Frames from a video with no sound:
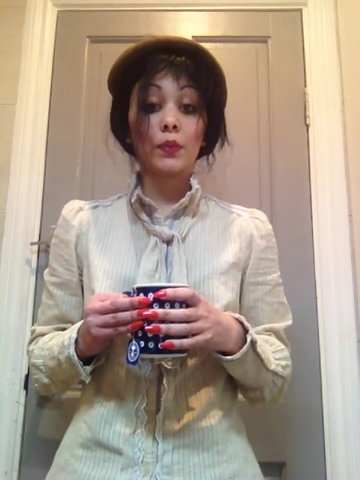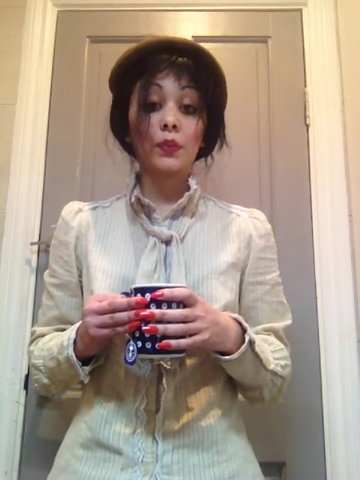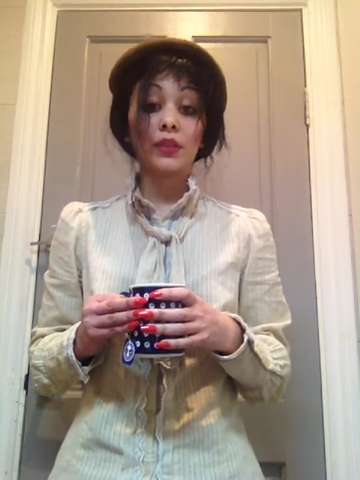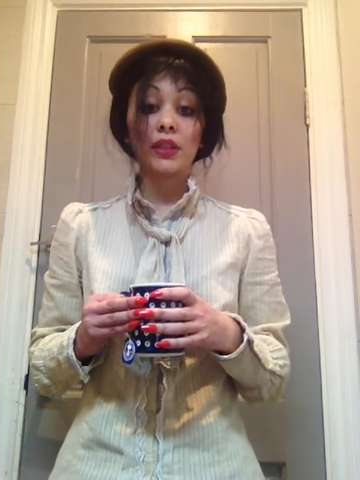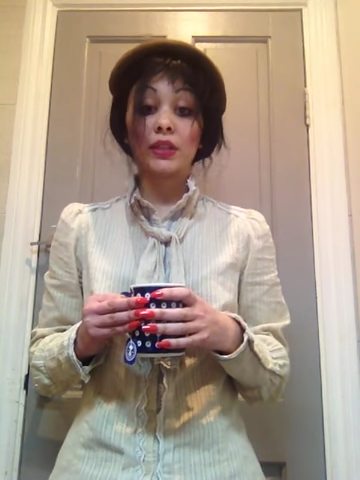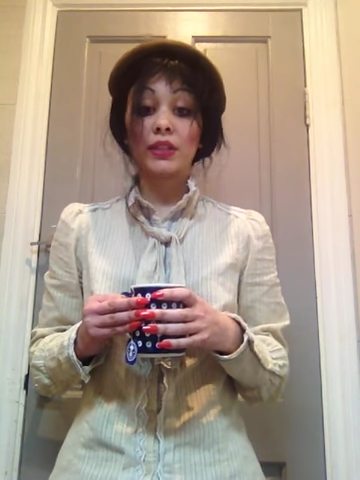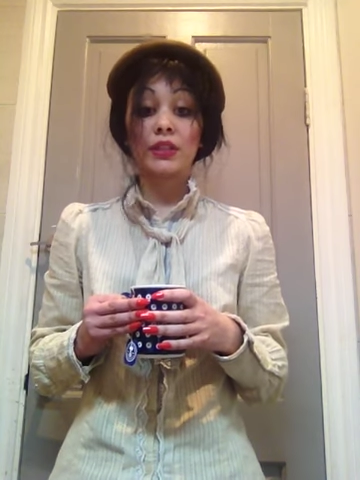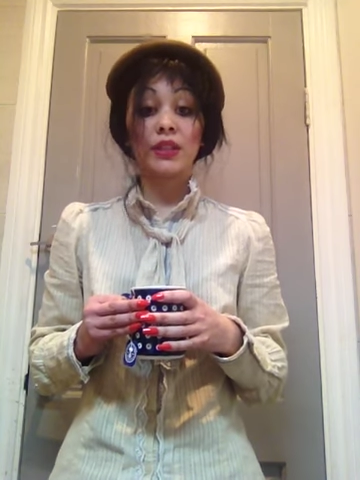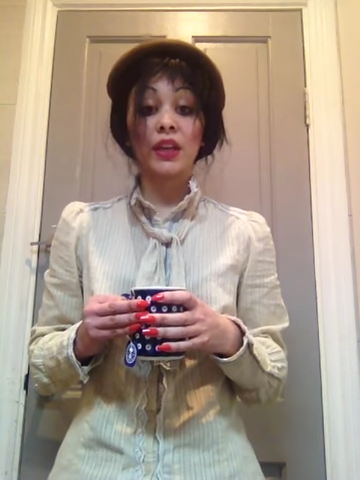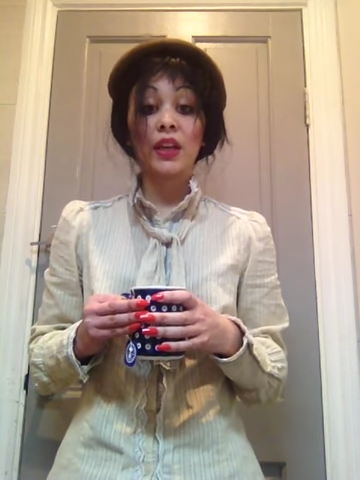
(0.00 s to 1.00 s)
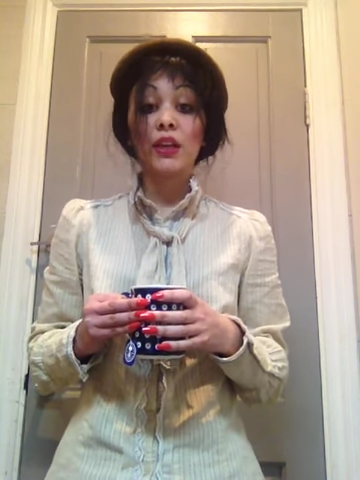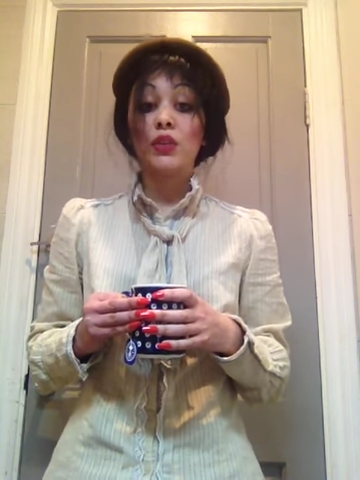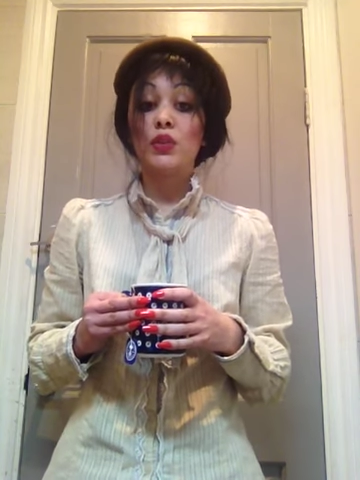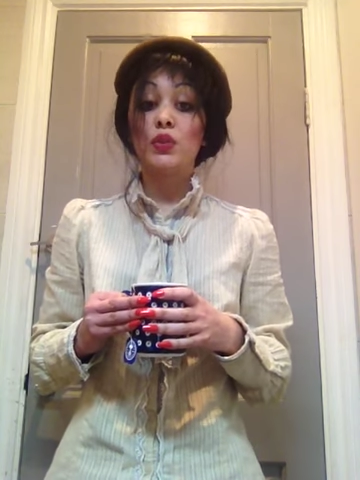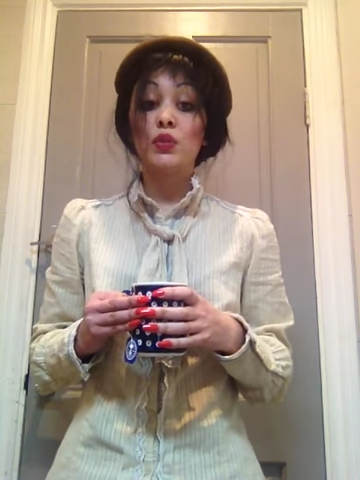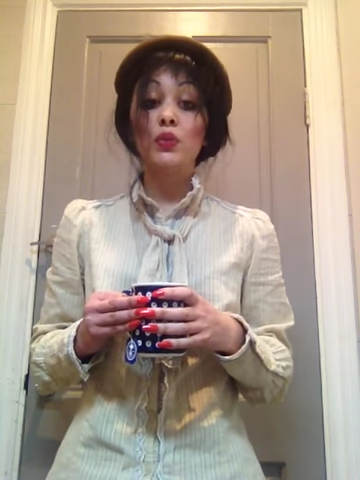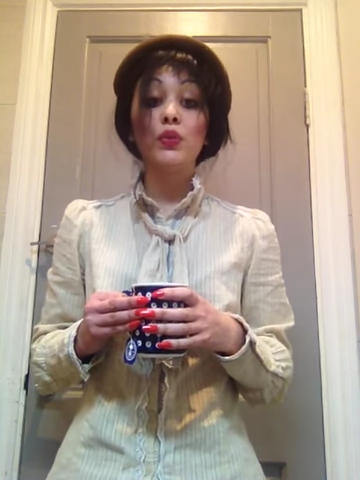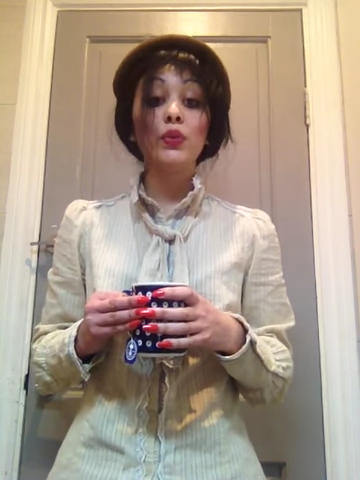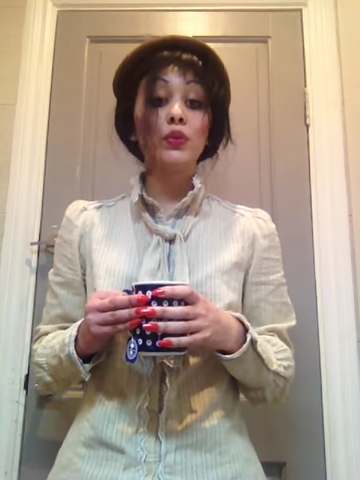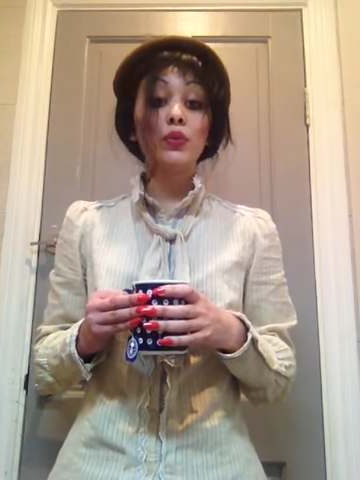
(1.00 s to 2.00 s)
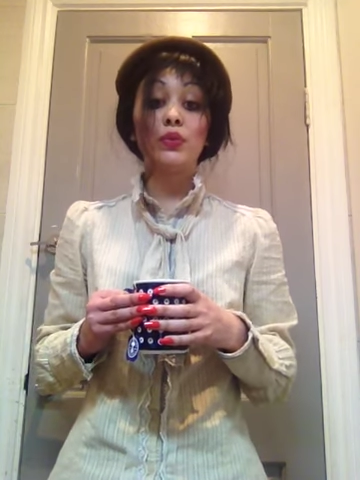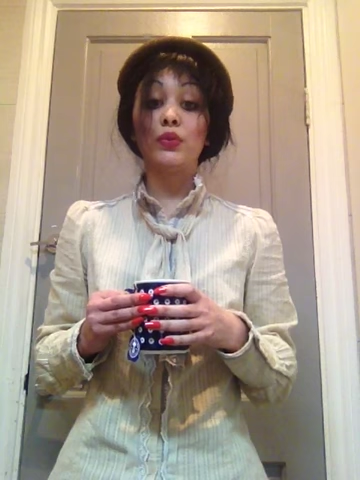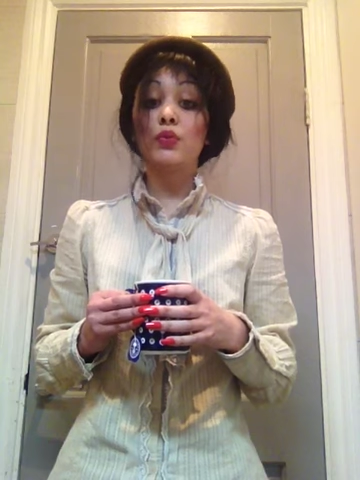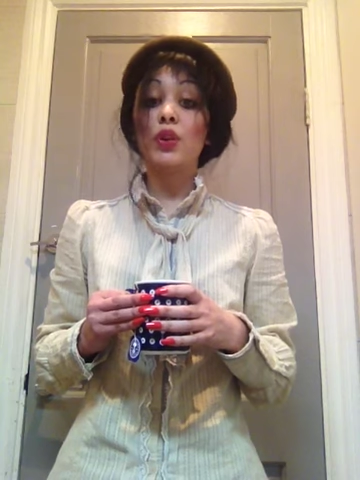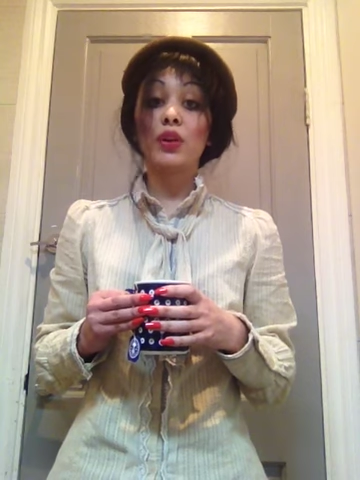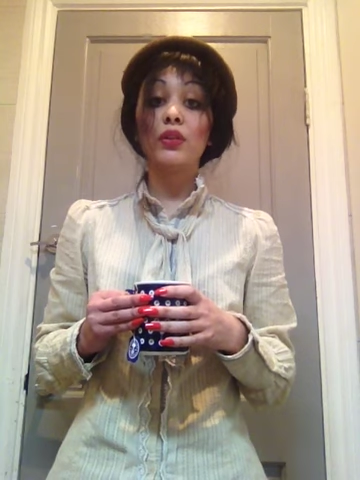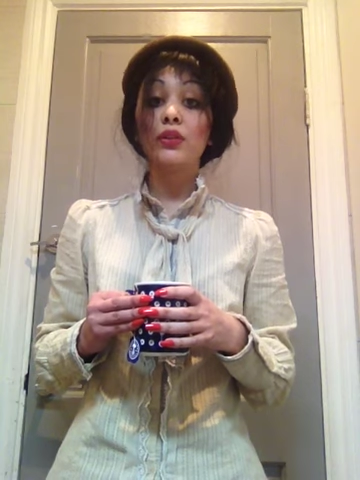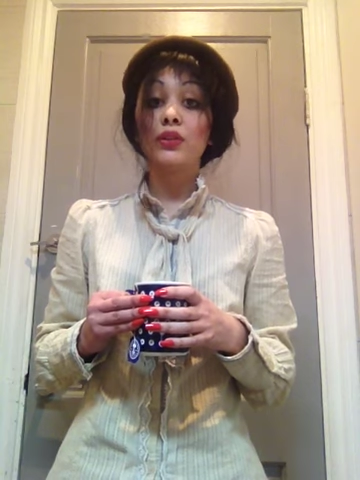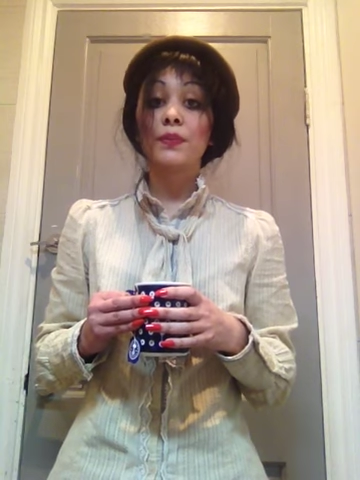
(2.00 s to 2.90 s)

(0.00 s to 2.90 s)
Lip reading: What else is there? Do you use drugs?